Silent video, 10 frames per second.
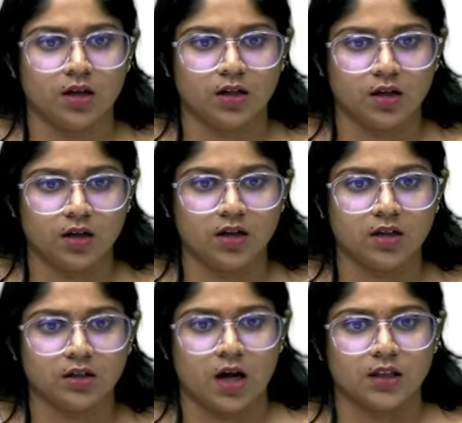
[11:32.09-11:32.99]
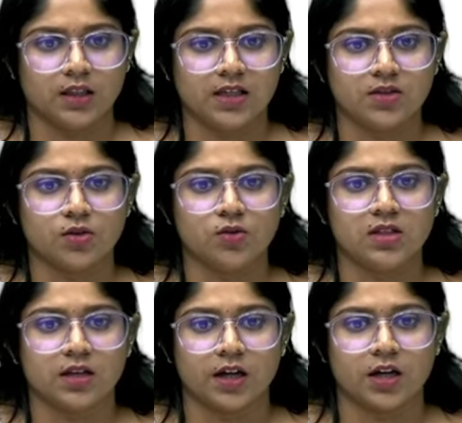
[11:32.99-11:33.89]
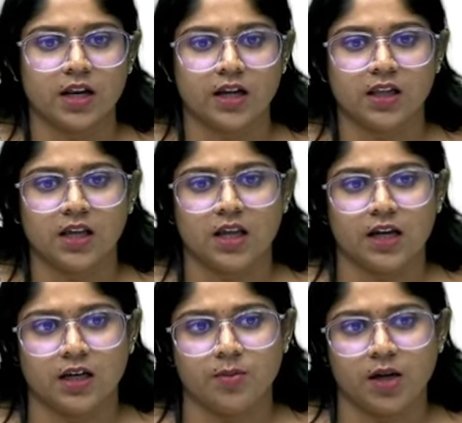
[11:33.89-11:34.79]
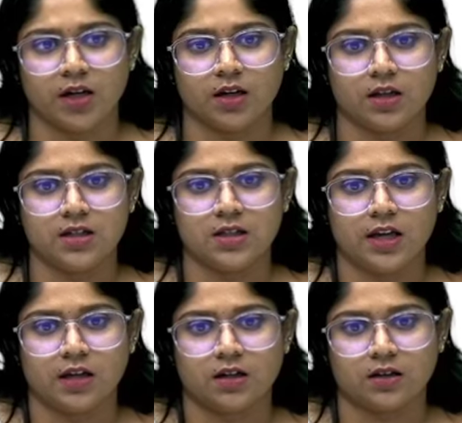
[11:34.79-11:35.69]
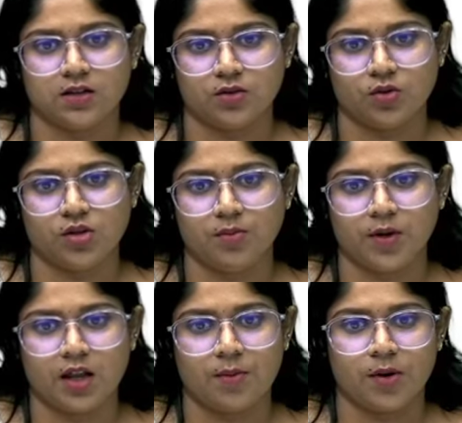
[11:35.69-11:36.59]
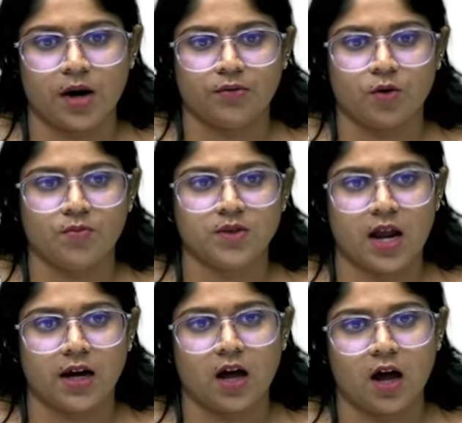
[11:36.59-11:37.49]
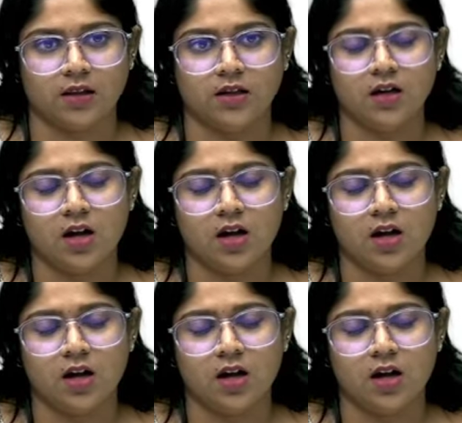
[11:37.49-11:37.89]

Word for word: Here these rules regulate the intermediaries like the social media platforms and other